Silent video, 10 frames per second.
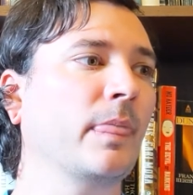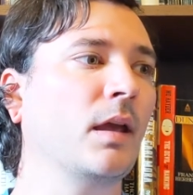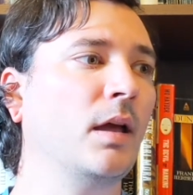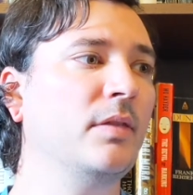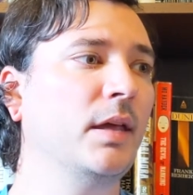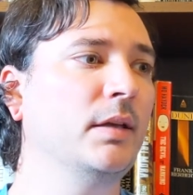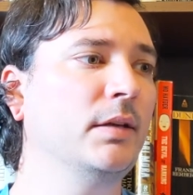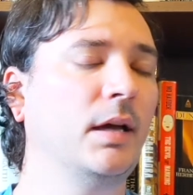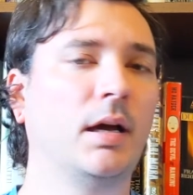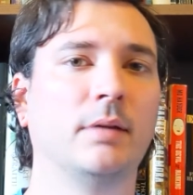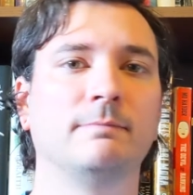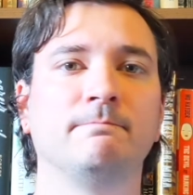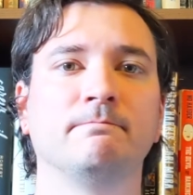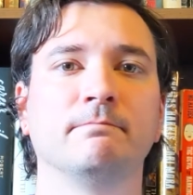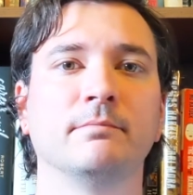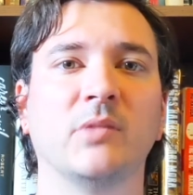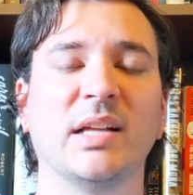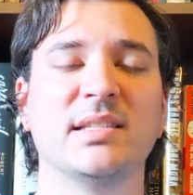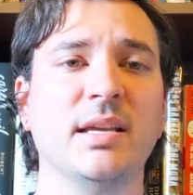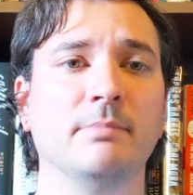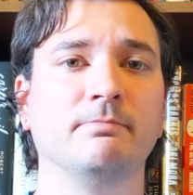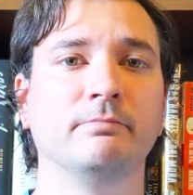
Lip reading: And then that's it.